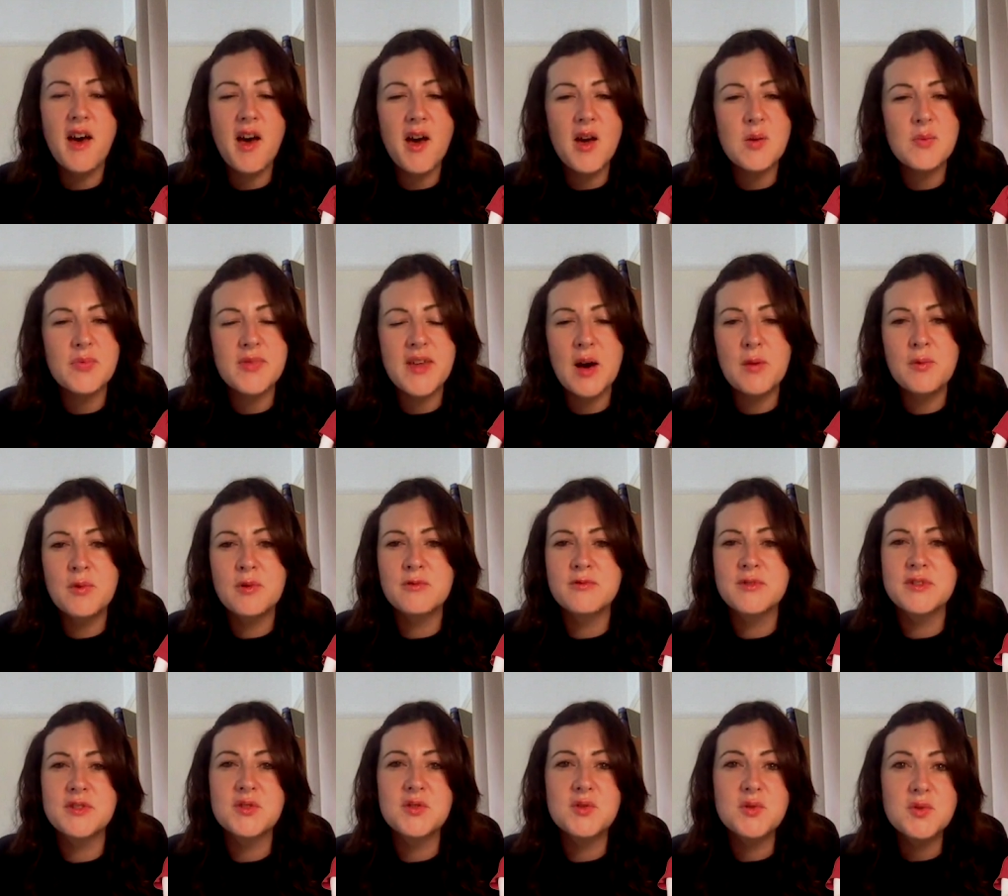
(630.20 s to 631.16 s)
A hope that will
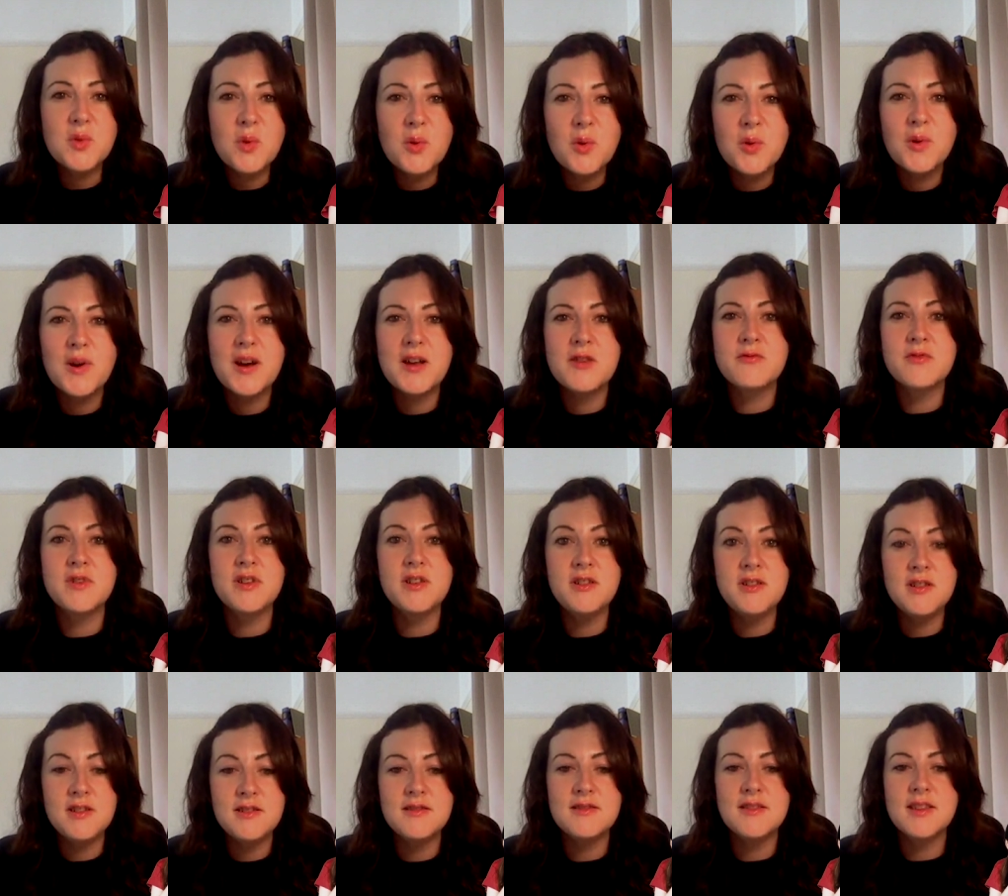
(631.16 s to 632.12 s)
restore and
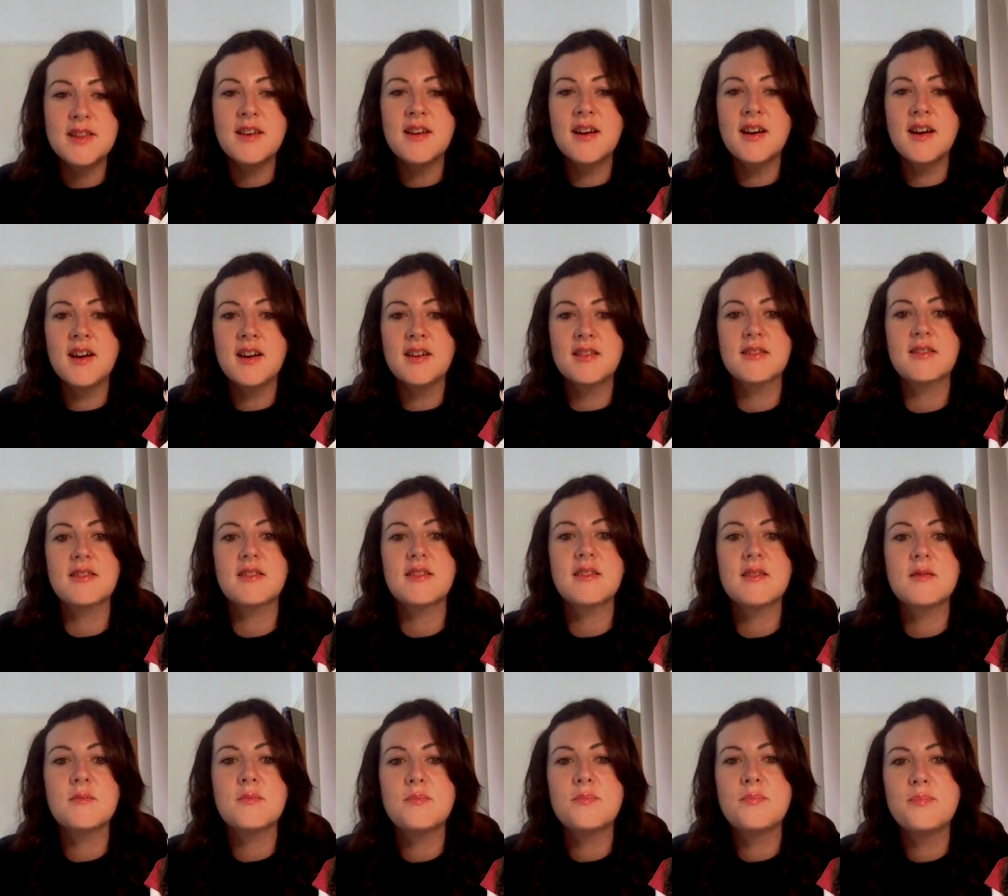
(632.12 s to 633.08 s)
renew the earth.
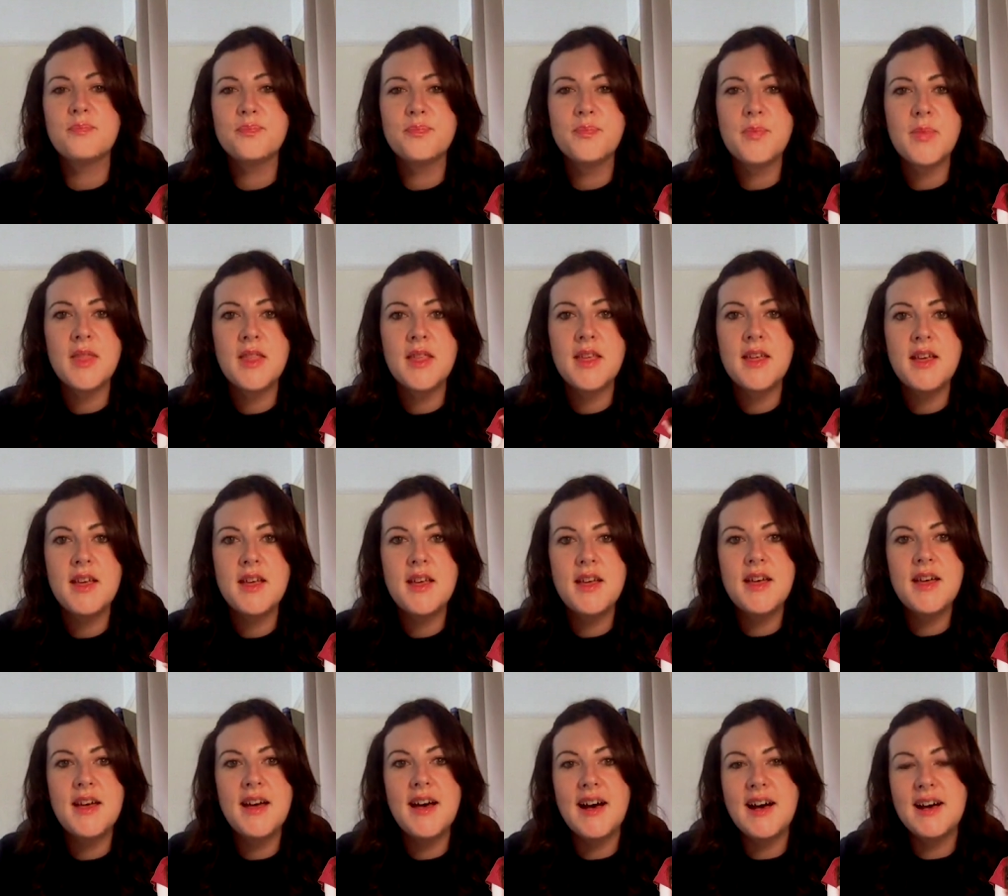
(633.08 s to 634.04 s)

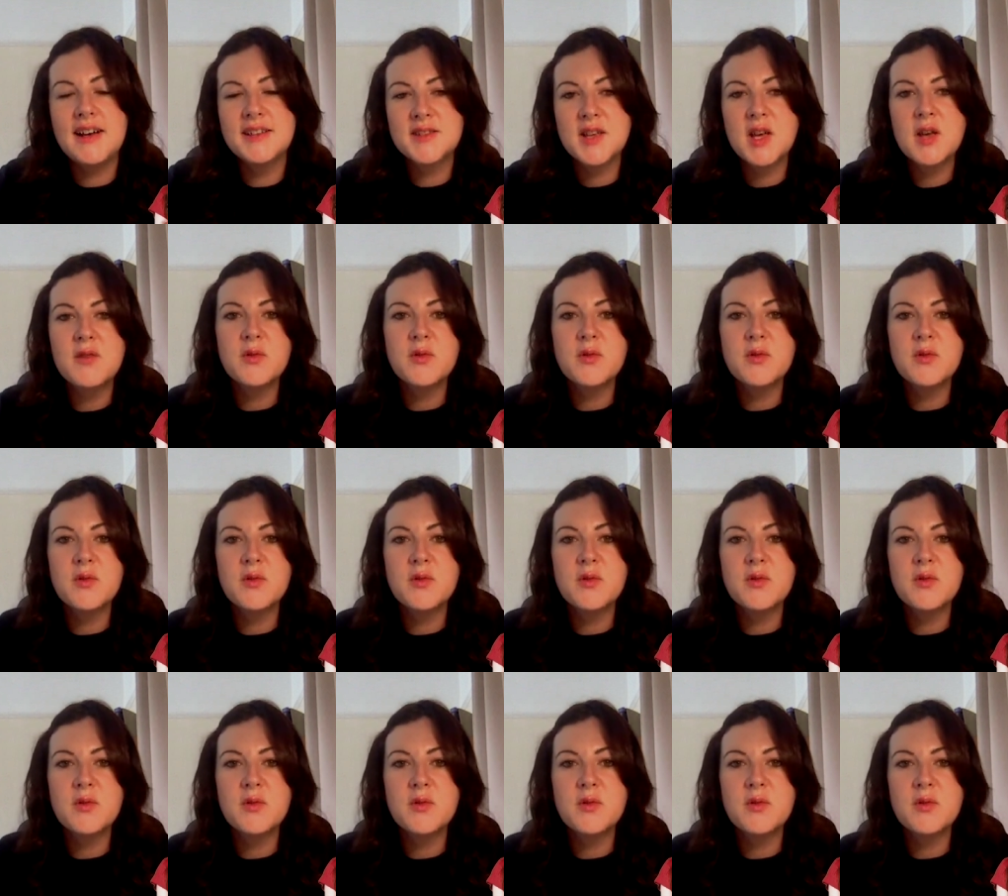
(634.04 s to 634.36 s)
As